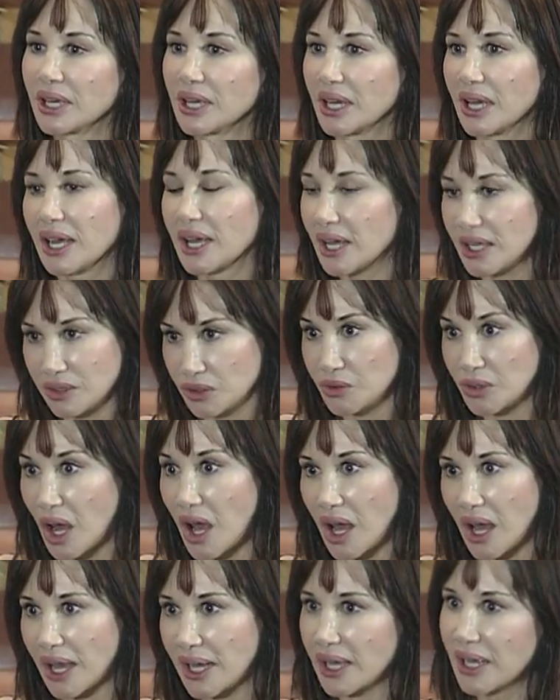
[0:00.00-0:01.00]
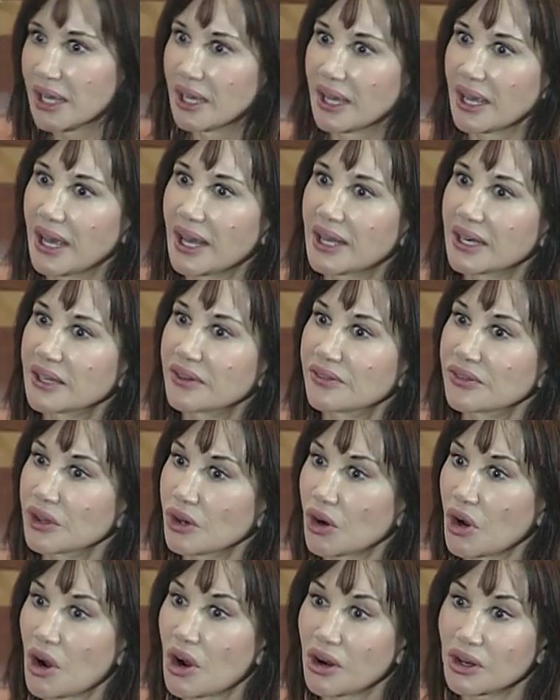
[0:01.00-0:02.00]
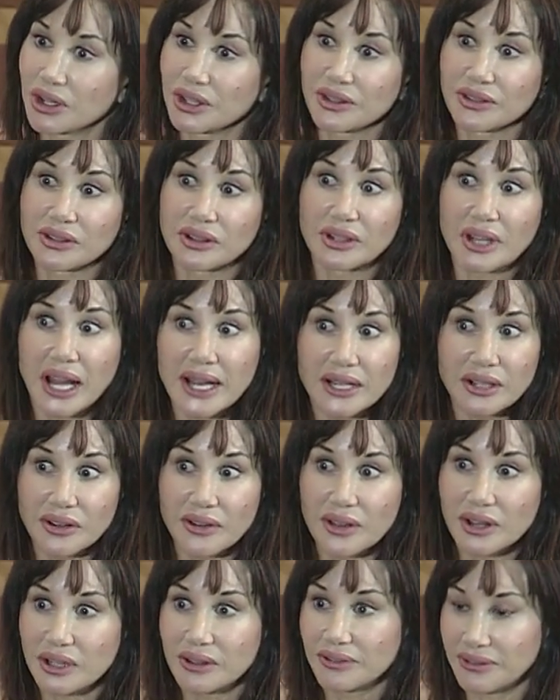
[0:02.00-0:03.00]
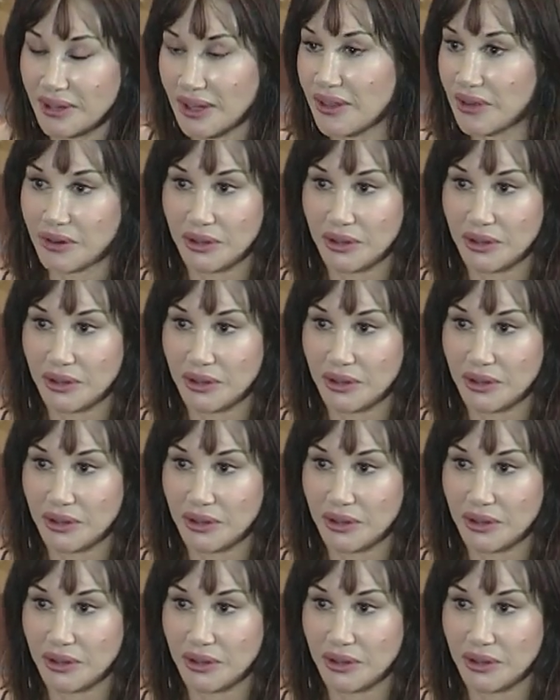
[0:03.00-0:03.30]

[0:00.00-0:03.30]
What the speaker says: And you die, and if your heart is lighter than a feather,